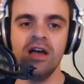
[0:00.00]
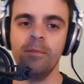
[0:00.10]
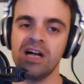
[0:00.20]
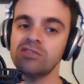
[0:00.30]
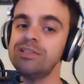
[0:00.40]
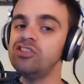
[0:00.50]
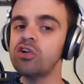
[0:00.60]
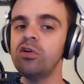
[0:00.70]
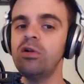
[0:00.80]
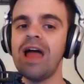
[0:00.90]
Buxley's
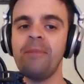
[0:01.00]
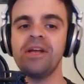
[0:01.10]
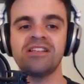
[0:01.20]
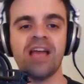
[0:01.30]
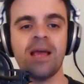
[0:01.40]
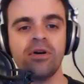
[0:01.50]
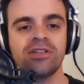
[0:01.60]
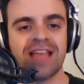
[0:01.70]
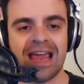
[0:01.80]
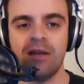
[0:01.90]
Journal, Epic
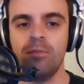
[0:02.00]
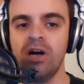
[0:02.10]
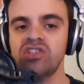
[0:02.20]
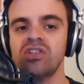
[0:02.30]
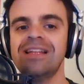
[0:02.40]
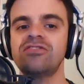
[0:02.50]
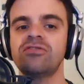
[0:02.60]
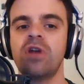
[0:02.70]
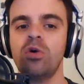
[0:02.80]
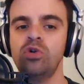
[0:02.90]
Diapers, and much
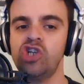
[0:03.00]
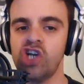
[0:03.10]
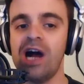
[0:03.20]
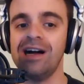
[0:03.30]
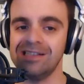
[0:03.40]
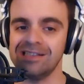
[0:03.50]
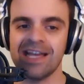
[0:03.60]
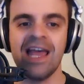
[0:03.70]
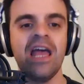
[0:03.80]
lesser-known Shaw's.